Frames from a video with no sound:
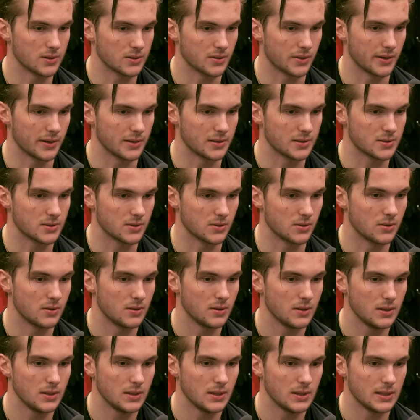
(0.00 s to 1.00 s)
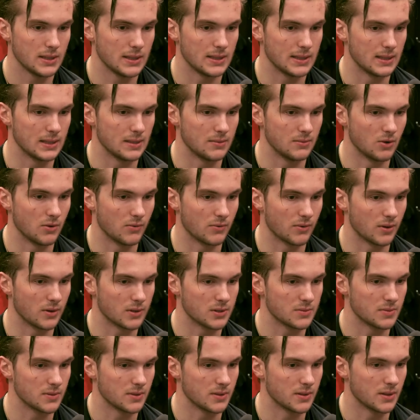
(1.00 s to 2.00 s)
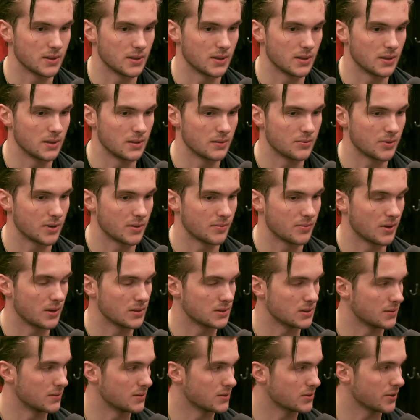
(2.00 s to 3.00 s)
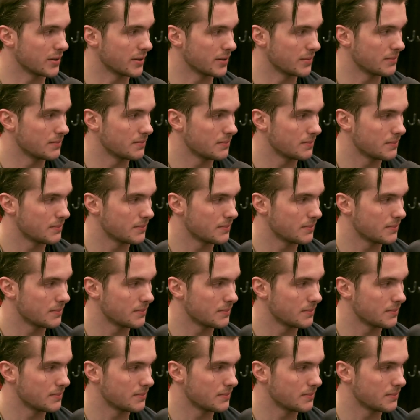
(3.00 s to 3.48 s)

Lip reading: it's great. So overall, it's been pretty positive. It's great.